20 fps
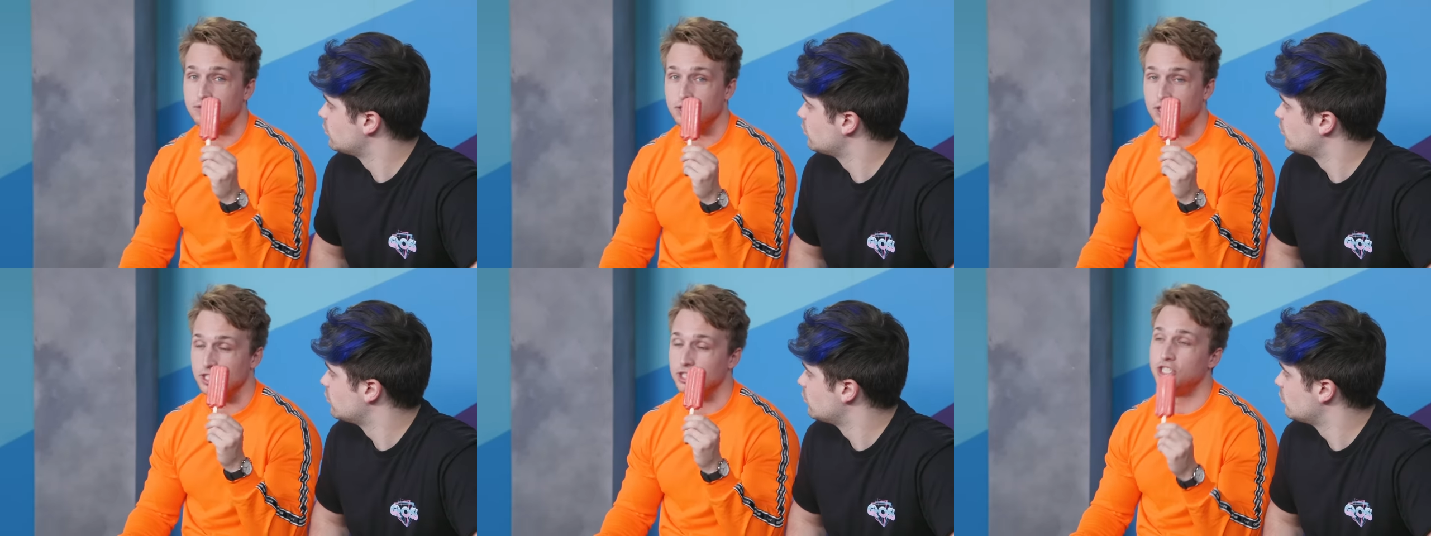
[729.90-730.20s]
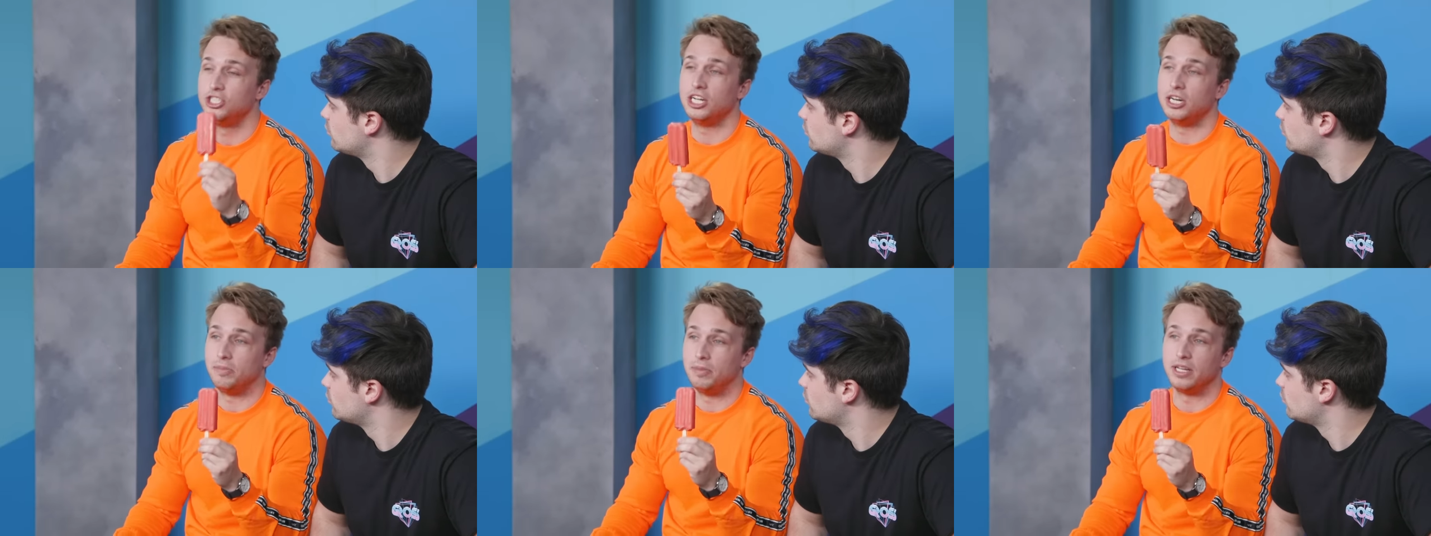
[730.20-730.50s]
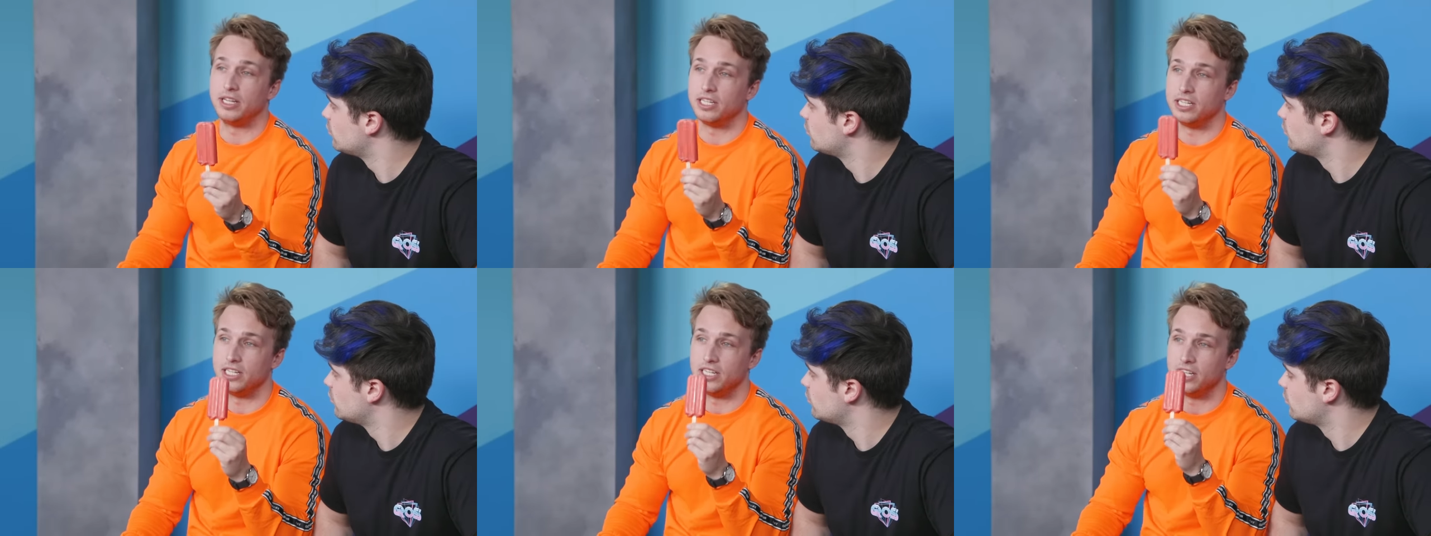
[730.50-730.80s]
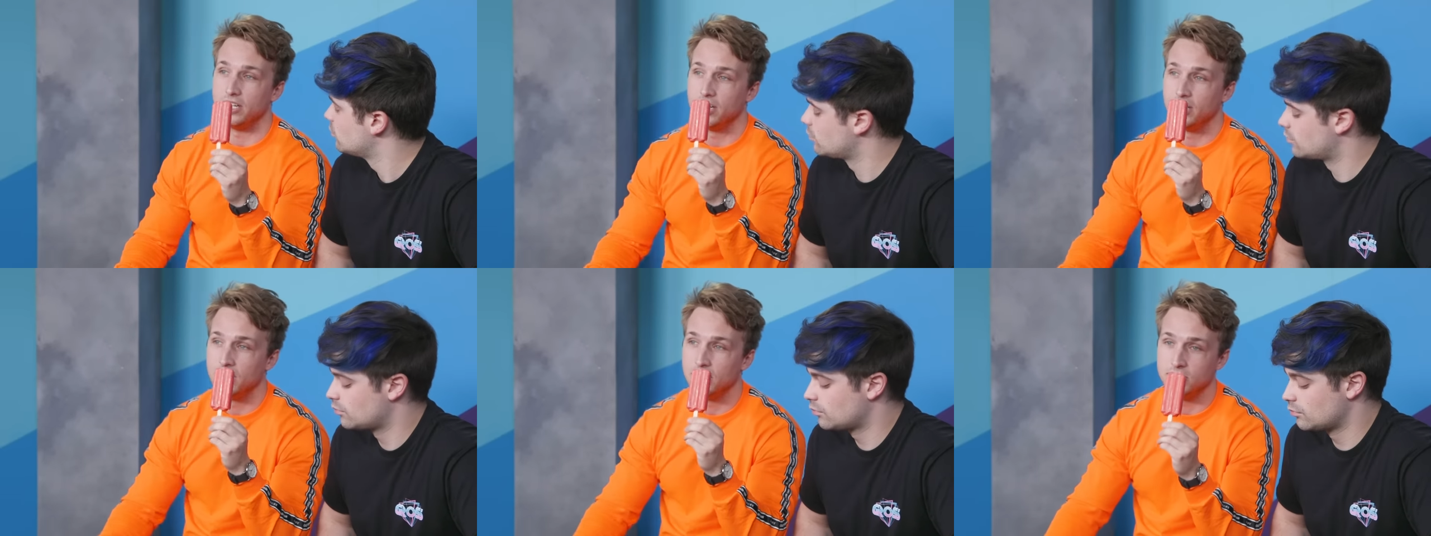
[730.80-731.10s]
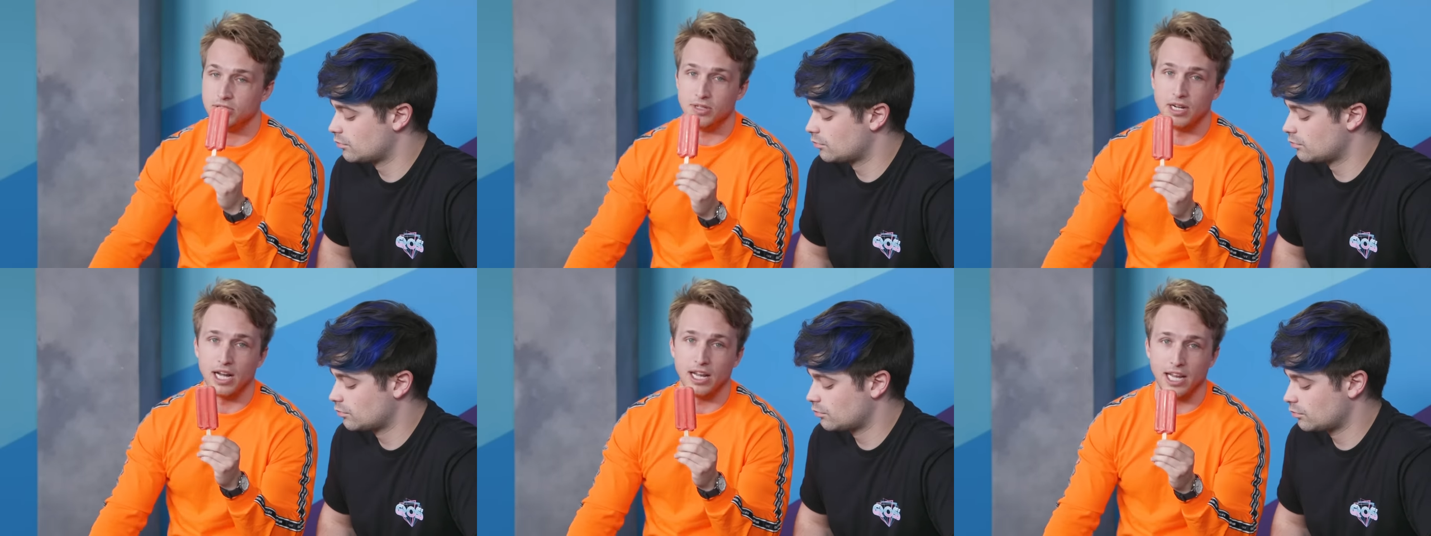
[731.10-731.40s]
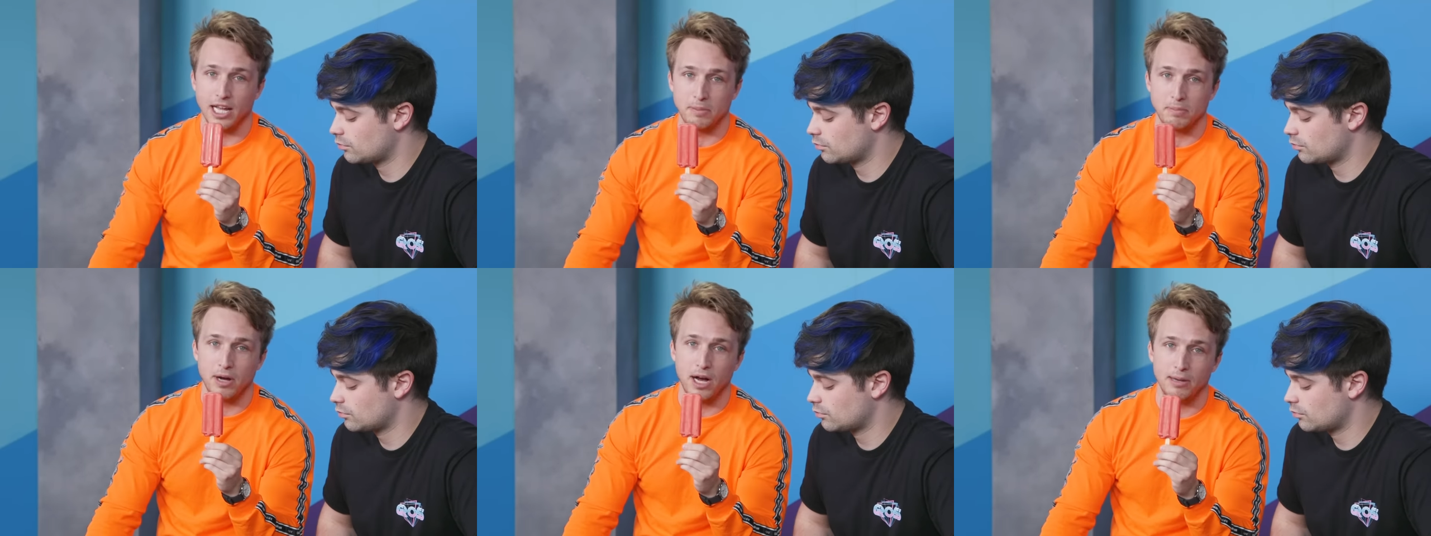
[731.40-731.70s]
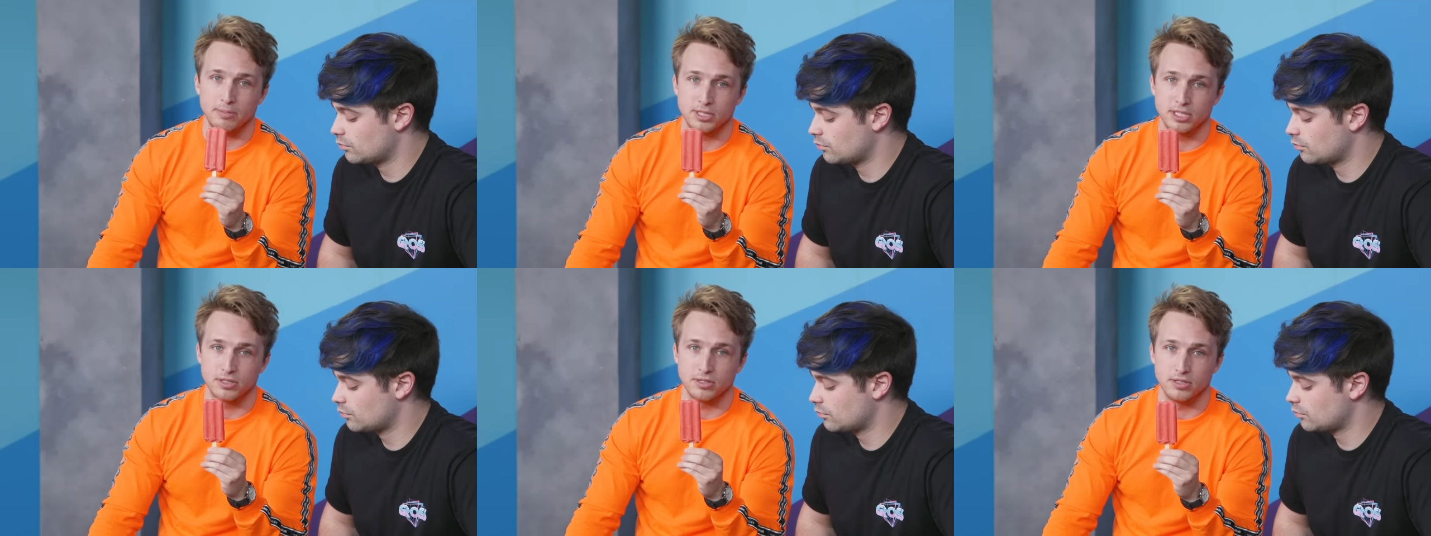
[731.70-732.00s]
Speaker 1: legitimately do not like
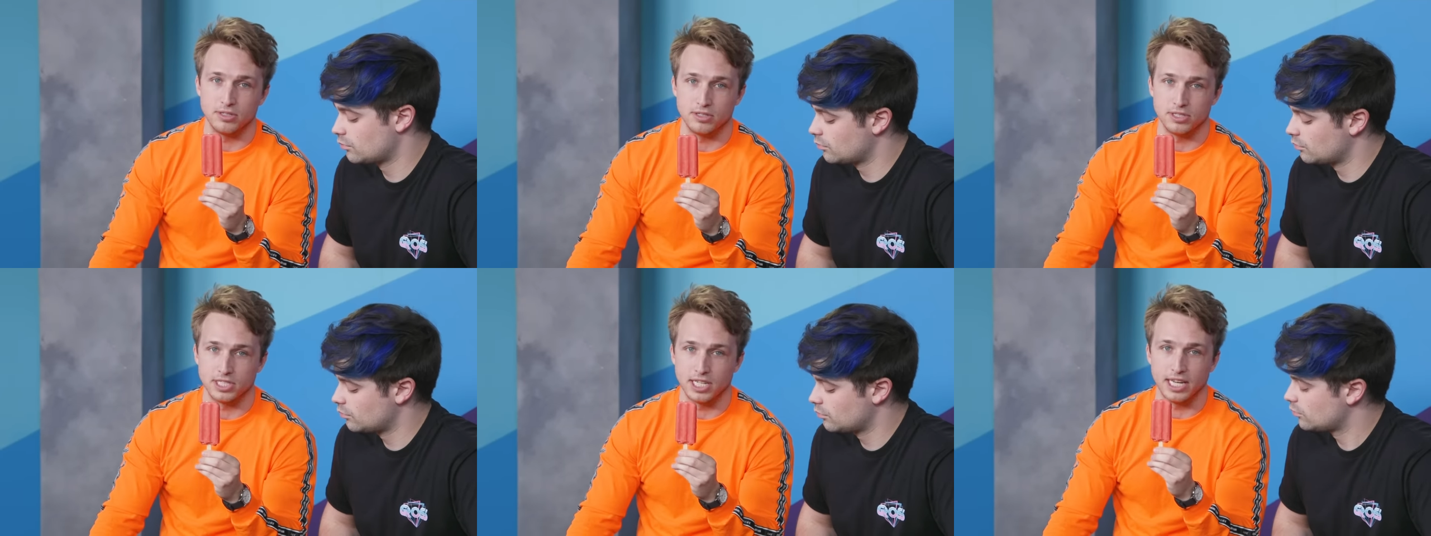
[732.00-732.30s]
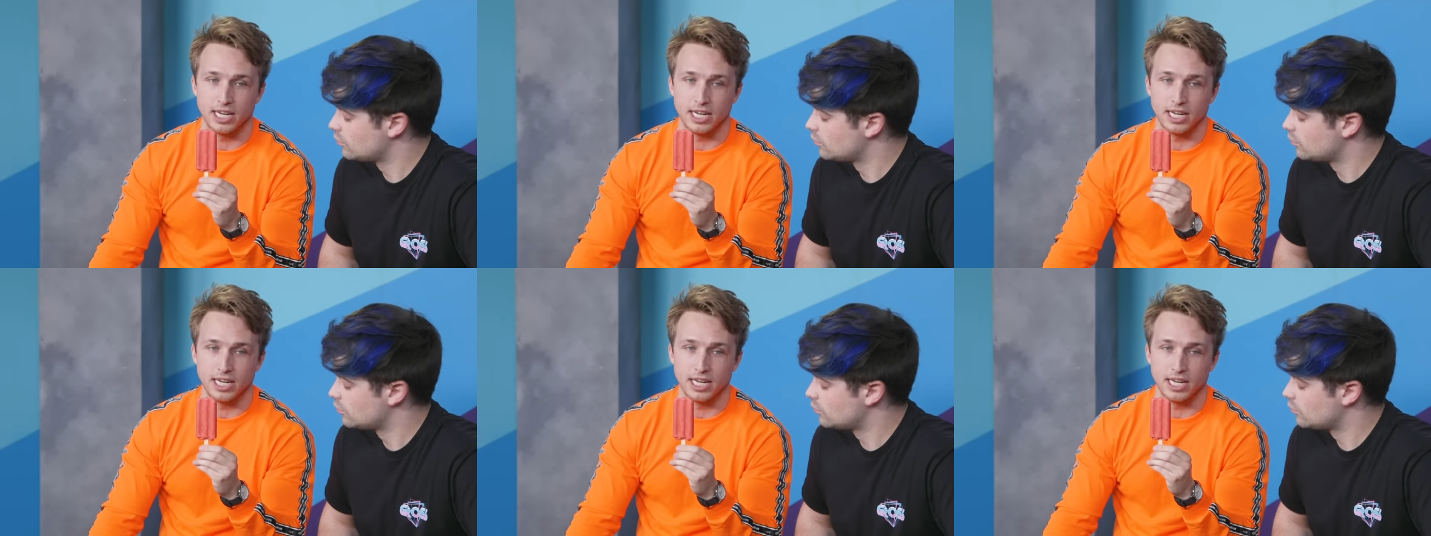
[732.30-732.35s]
popsicles